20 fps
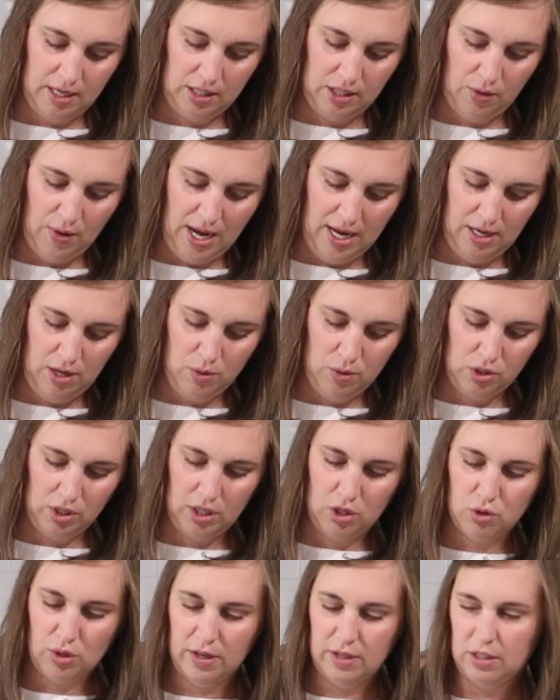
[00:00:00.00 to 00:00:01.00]
so I usually
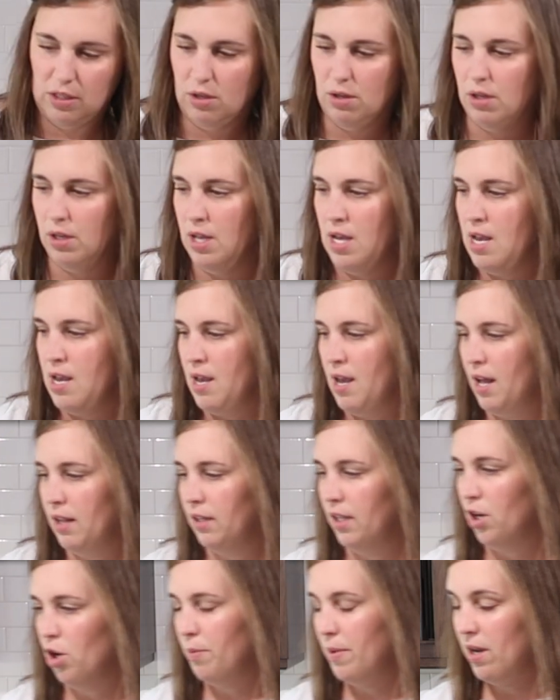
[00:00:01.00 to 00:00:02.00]
drizzle a
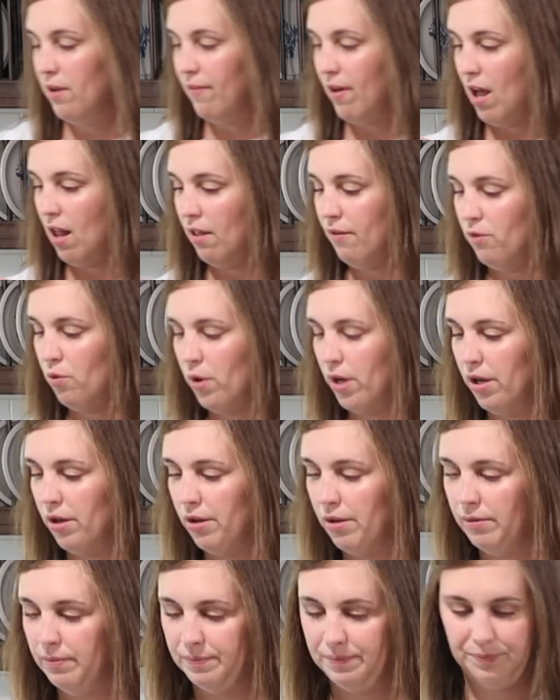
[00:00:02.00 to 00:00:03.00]
little bit of olive
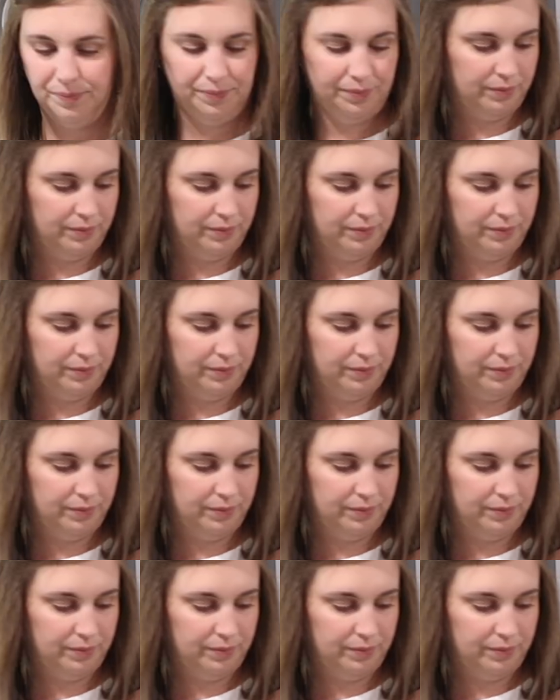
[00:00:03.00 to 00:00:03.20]
oil,